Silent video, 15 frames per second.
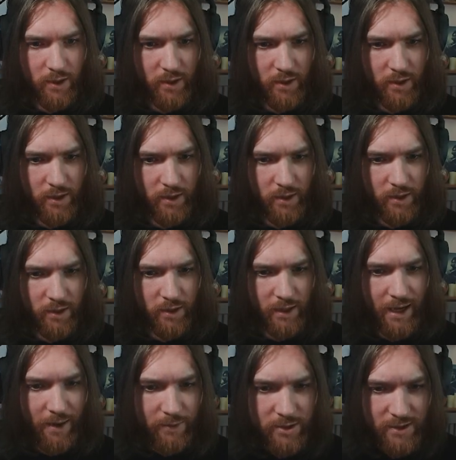
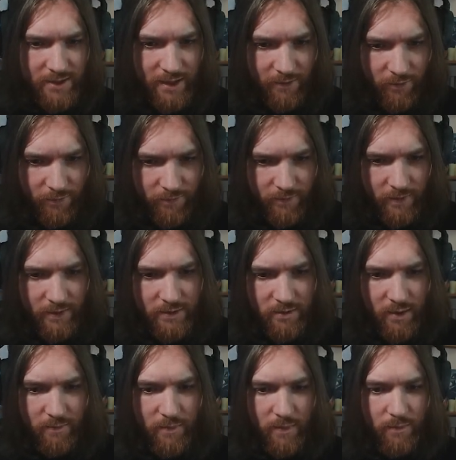But how much is self?
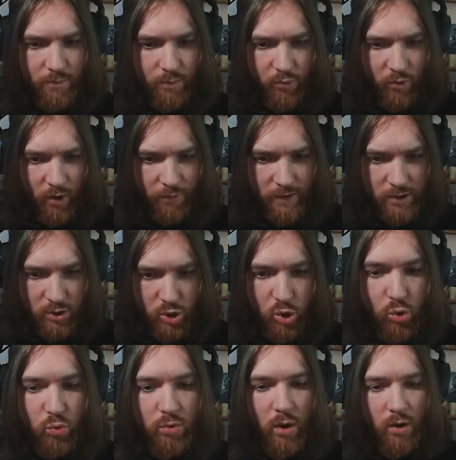So profit
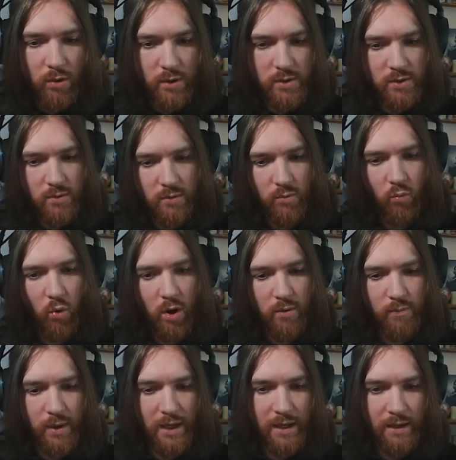$2,
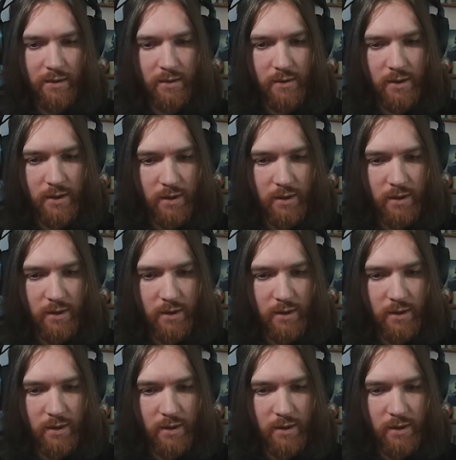1p